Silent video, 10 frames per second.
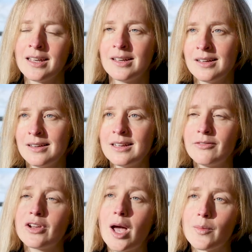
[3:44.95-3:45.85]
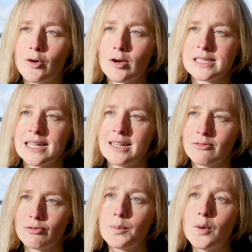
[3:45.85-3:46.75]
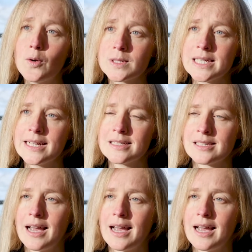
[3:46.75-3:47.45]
If you come across it, report it,